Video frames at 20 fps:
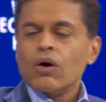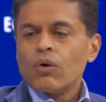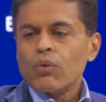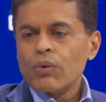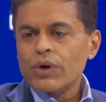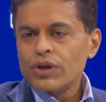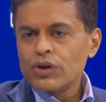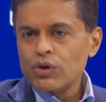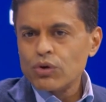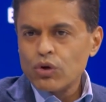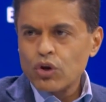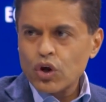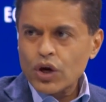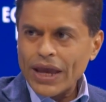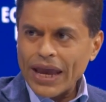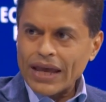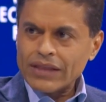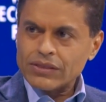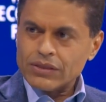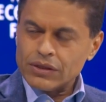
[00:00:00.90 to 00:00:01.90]
When you look
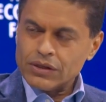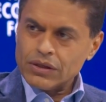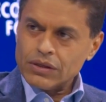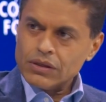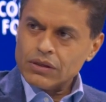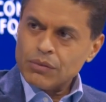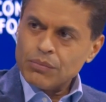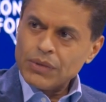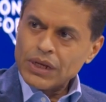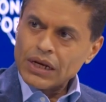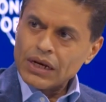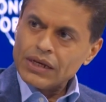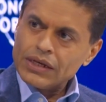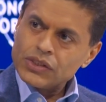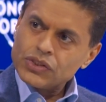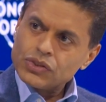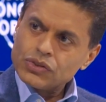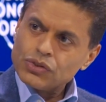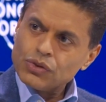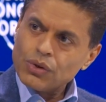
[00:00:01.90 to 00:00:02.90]
at the Middle
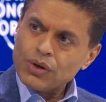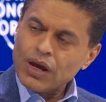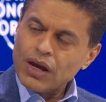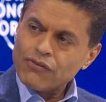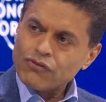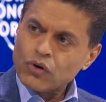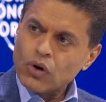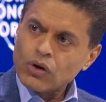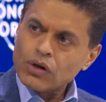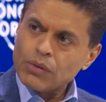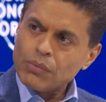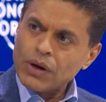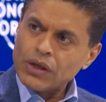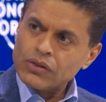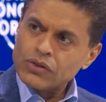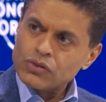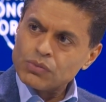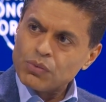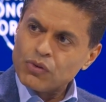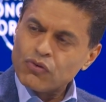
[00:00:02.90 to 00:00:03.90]
East, you and I have talked about
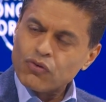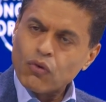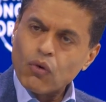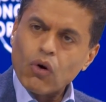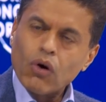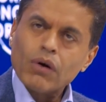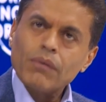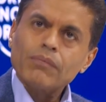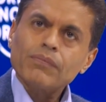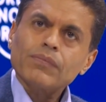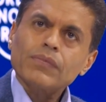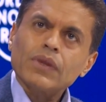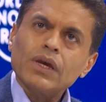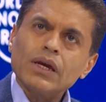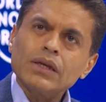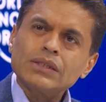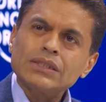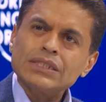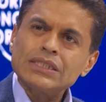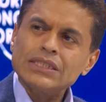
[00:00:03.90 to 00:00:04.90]
this before.
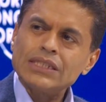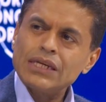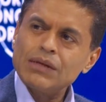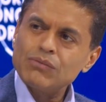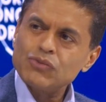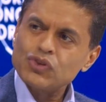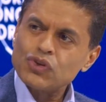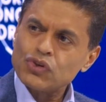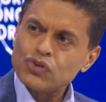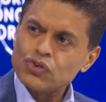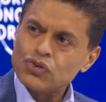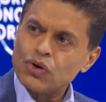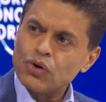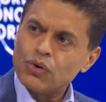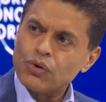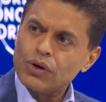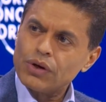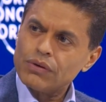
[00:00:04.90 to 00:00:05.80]
It seems as though.